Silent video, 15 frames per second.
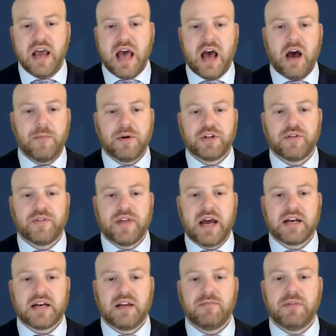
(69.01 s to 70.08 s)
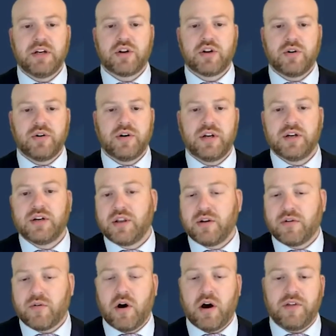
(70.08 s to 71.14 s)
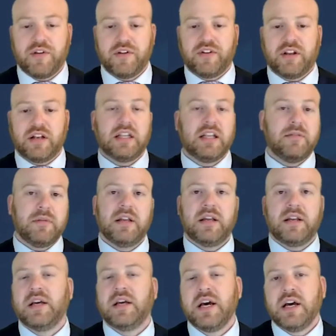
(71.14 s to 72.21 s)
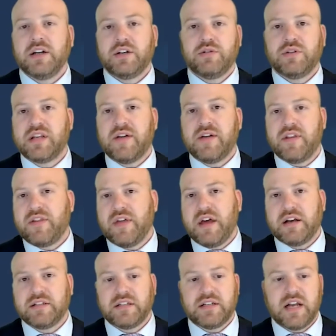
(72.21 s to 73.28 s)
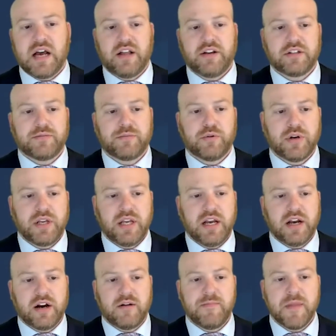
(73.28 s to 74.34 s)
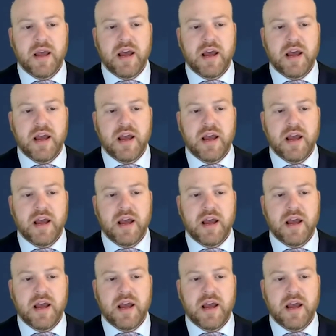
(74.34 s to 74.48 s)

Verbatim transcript: How much of that can be turned into the Roth? Is it limited to seven thousand dollars per year?